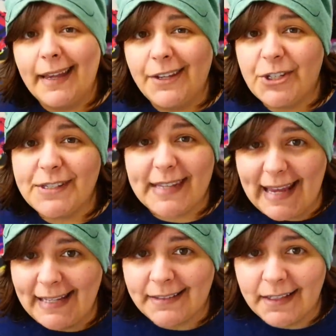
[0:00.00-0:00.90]
ages
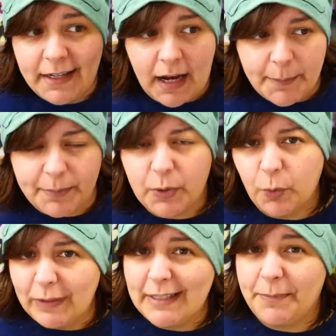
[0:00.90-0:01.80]
eight and up.
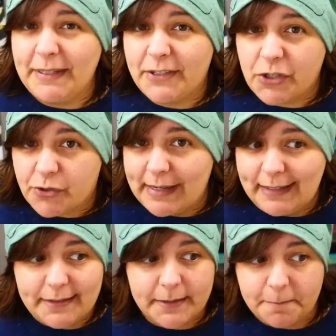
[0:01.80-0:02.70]
Will it be
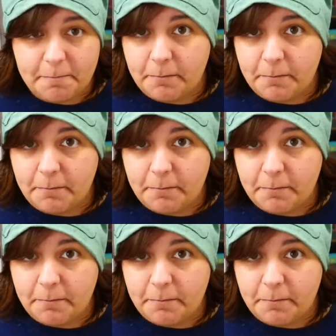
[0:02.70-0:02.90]
straight?